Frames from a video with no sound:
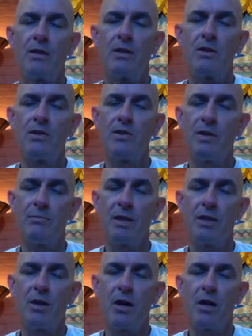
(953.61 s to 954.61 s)
simply
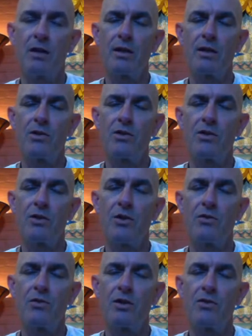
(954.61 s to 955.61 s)
calling it so
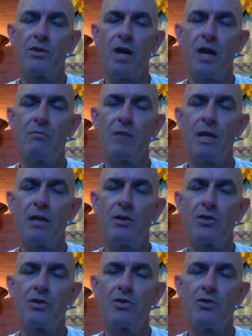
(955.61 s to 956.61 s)
does not make it
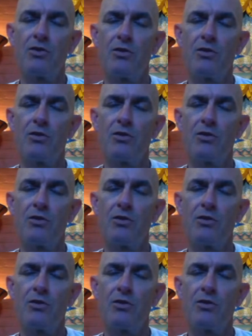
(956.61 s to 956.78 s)
true